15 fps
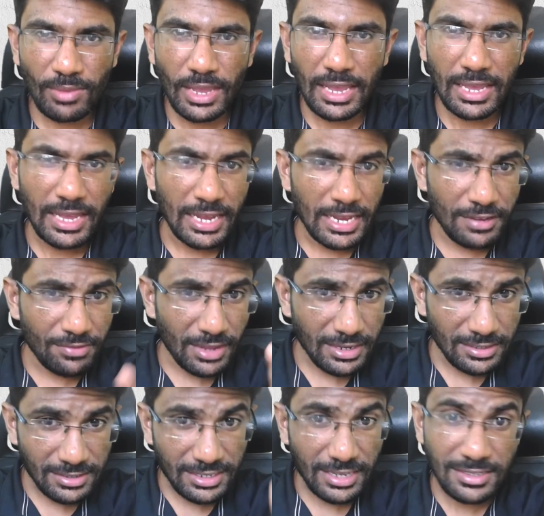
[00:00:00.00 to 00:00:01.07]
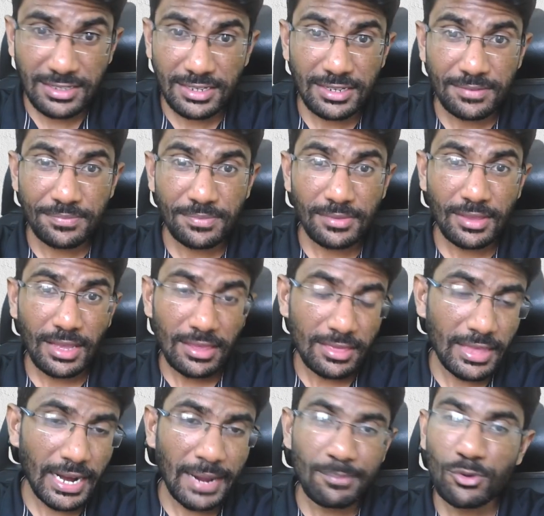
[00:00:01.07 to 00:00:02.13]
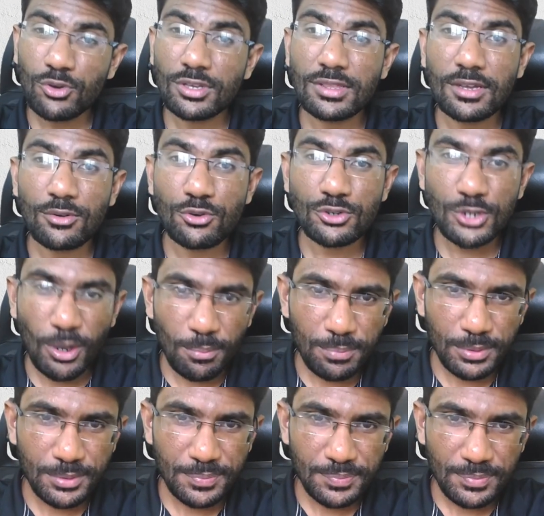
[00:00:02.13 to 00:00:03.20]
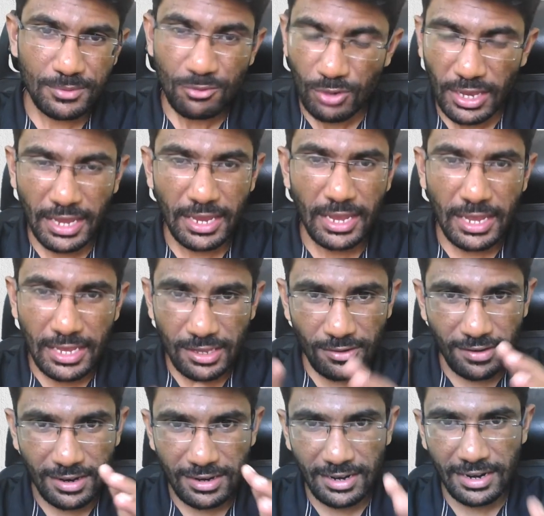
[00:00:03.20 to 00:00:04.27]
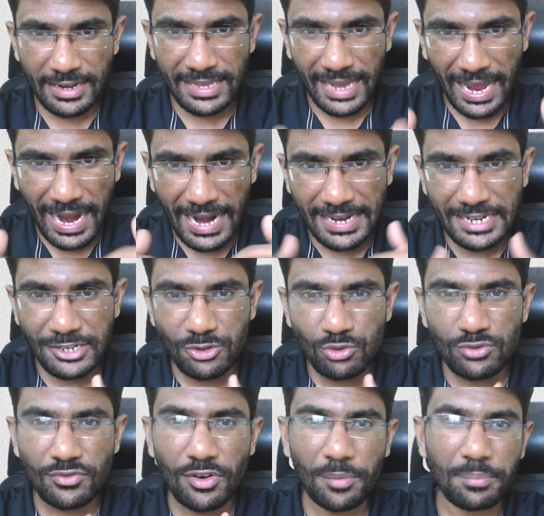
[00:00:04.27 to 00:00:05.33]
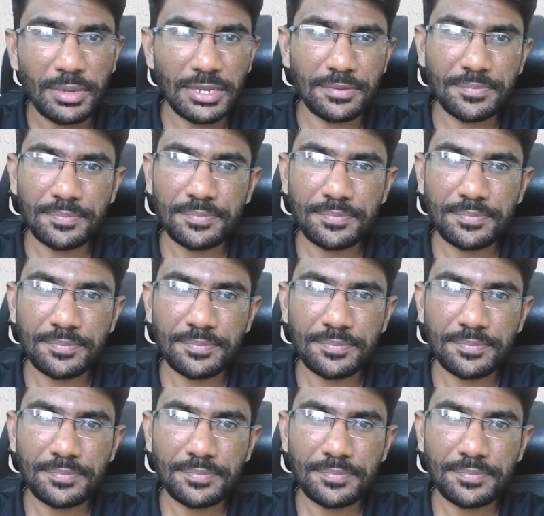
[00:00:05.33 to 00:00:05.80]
Okay, if that is changing, then I'm doing the good job. Okay, you're learning attitude from me.